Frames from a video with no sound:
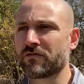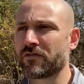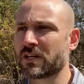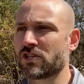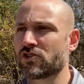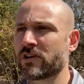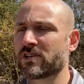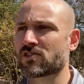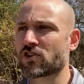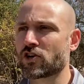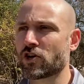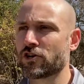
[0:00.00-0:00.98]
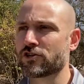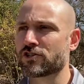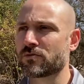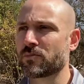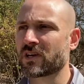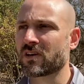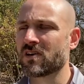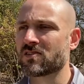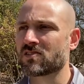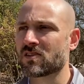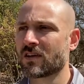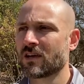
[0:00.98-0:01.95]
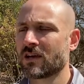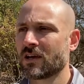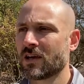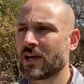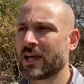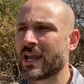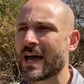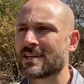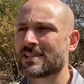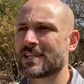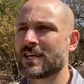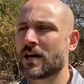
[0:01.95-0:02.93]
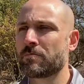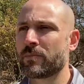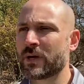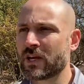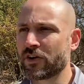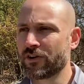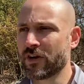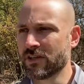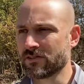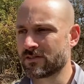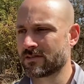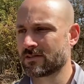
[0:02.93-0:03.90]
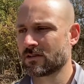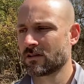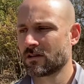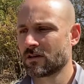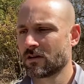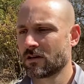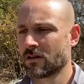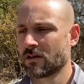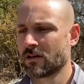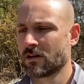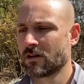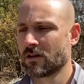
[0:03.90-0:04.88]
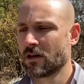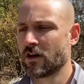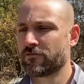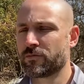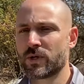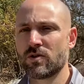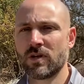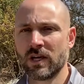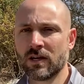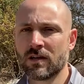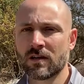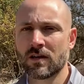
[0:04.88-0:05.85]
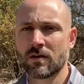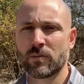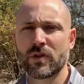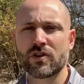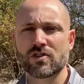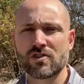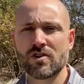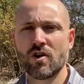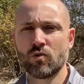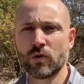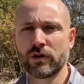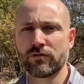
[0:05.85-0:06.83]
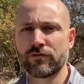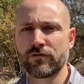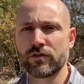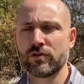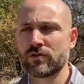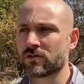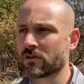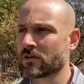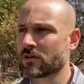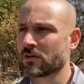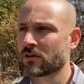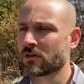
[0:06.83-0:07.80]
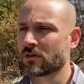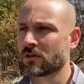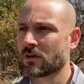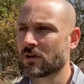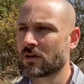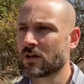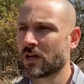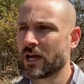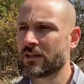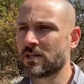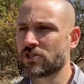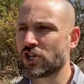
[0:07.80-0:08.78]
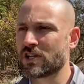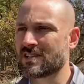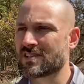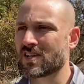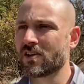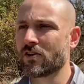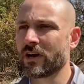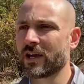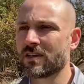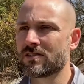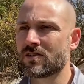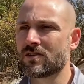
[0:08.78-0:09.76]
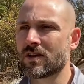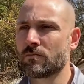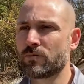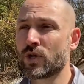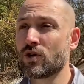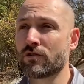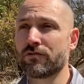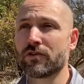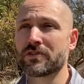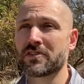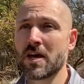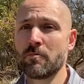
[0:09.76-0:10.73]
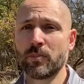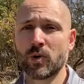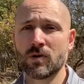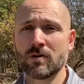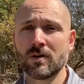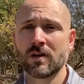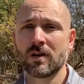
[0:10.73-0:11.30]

fig tree is cursed because it has the appearance of beauty, but there's no real fruit. And then Jesus entering into the beautiful temple,